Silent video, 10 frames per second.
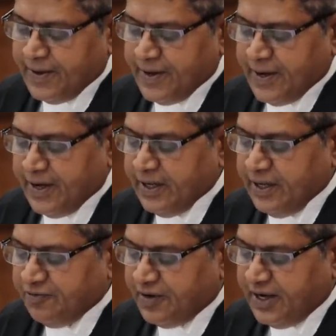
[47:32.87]
in
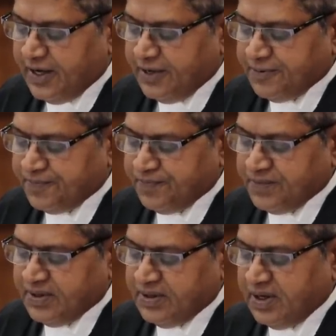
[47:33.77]
e-filing
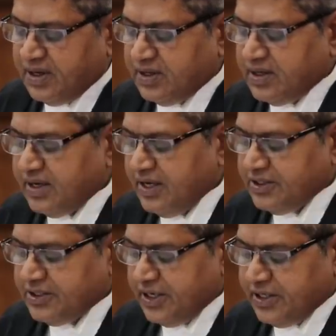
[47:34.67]
and other
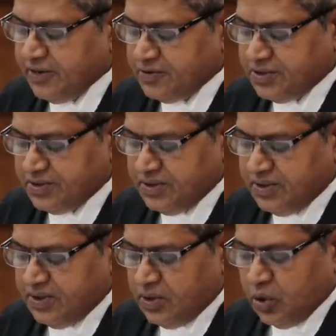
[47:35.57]
initiatives
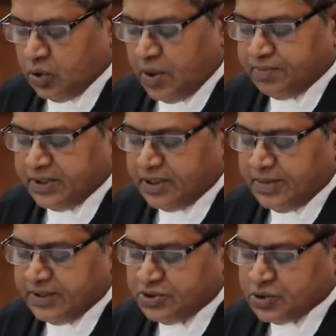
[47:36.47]
adopted by
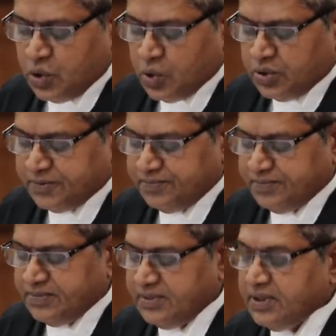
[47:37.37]
this court,
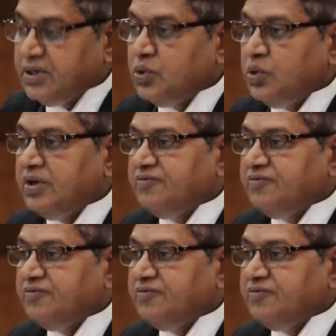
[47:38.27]
including